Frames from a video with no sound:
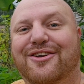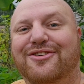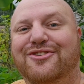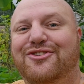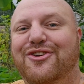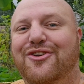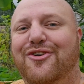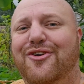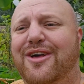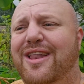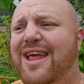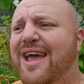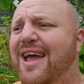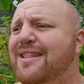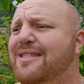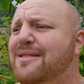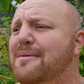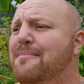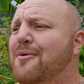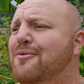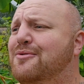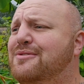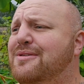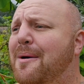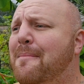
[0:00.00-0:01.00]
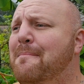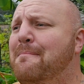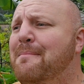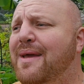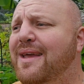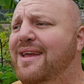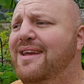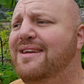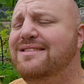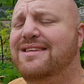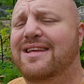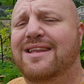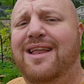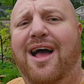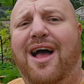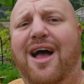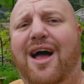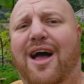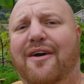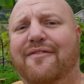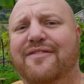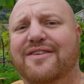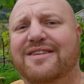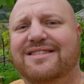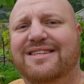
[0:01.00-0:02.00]
year, and I had the most amazing
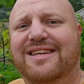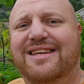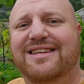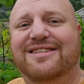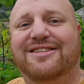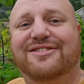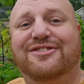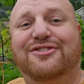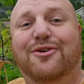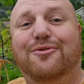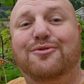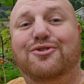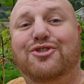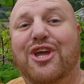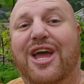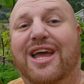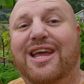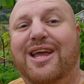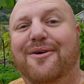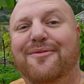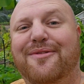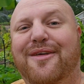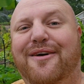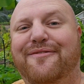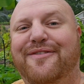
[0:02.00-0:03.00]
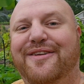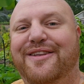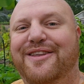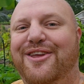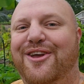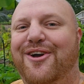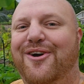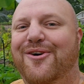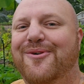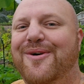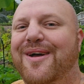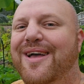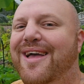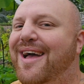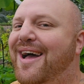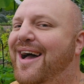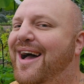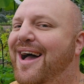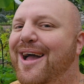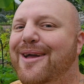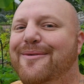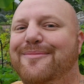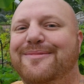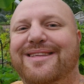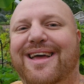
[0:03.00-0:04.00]
harvest season, so check out that video.
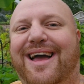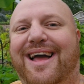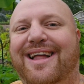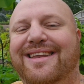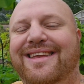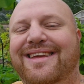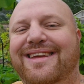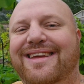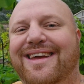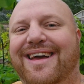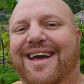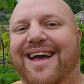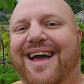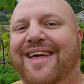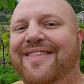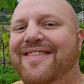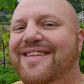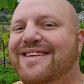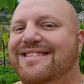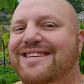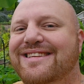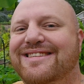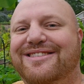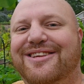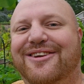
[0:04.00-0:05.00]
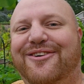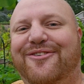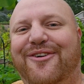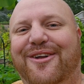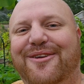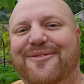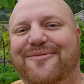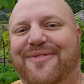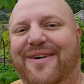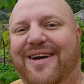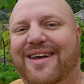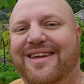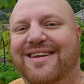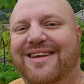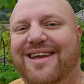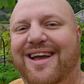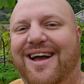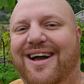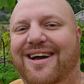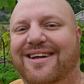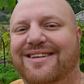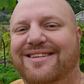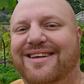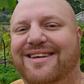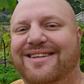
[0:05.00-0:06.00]
I'm Danny and this is the Grapevine
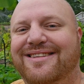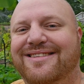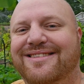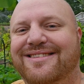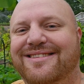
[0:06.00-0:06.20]
Garden.